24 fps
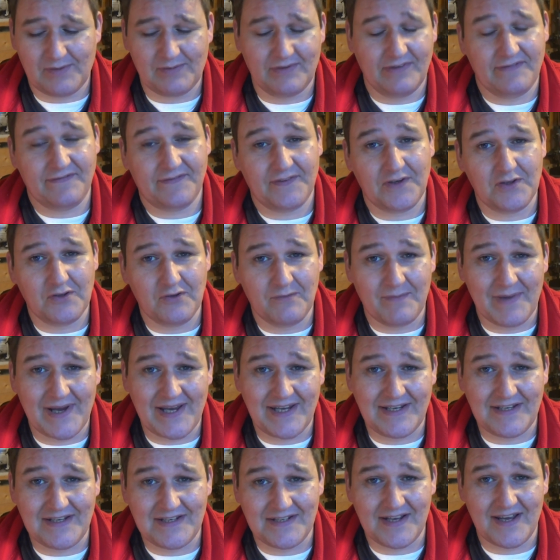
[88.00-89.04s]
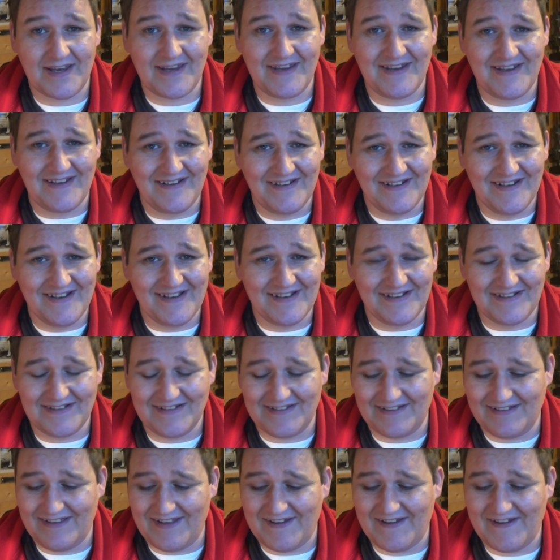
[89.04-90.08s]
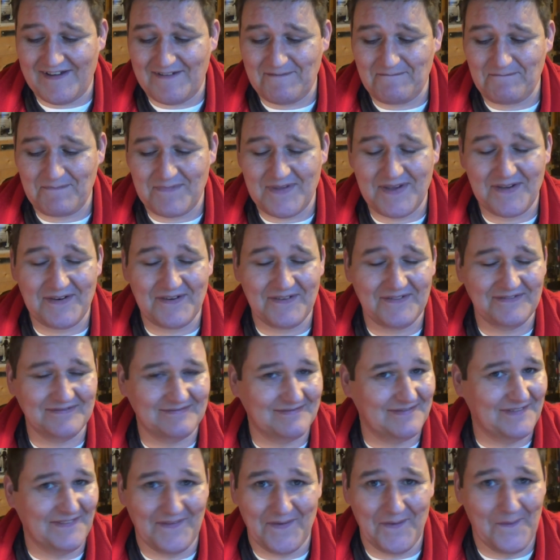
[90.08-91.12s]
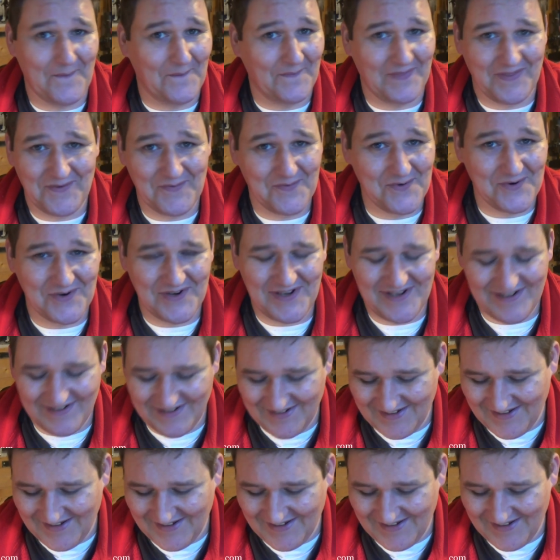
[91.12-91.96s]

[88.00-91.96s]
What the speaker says: follow my design and, you know, no, they won't.